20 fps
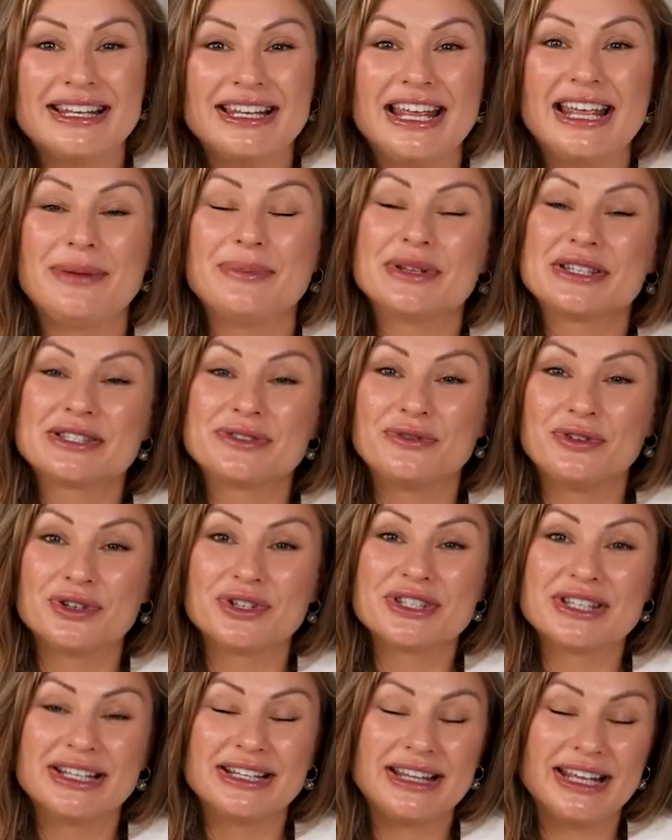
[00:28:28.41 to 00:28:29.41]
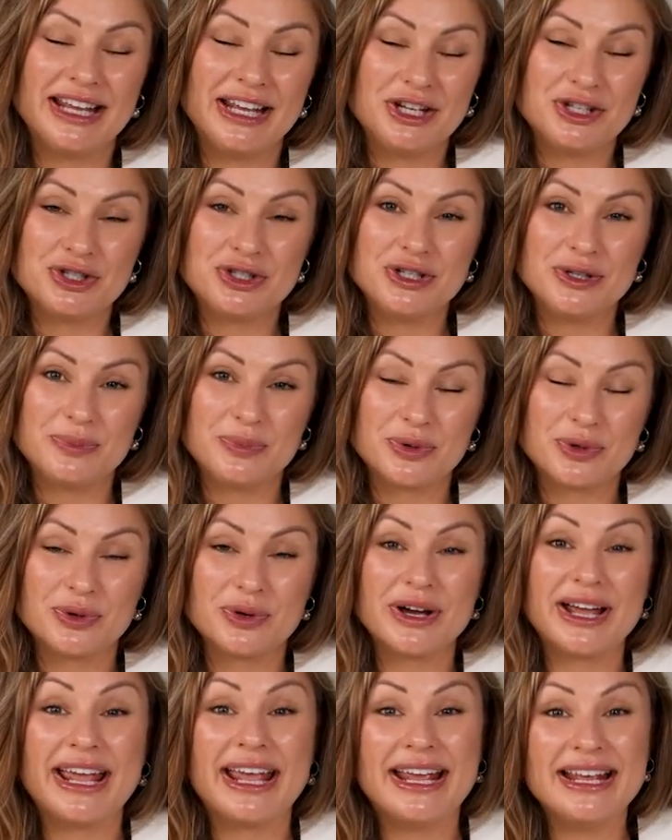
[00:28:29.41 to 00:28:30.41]
The name is Versant HD
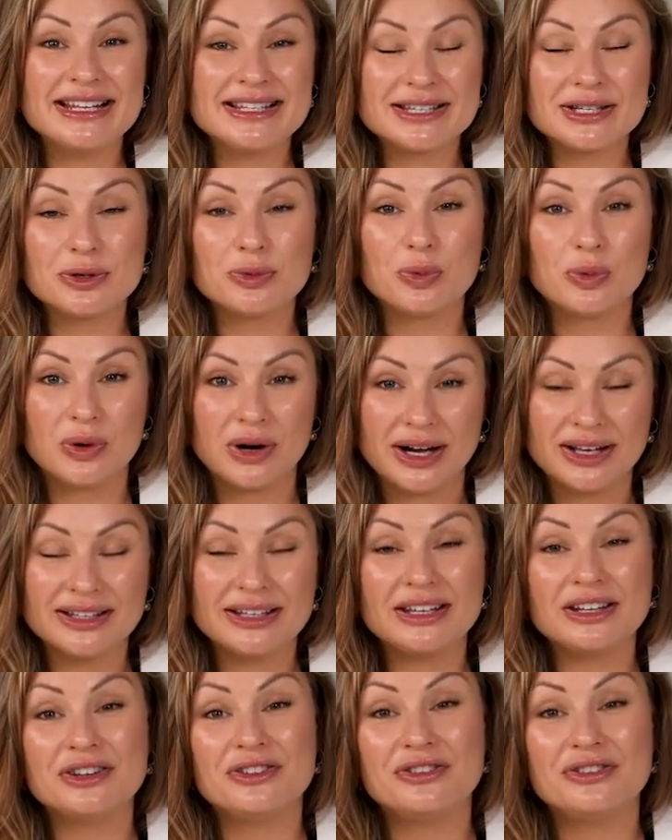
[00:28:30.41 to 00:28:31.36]
Pro 8-in-1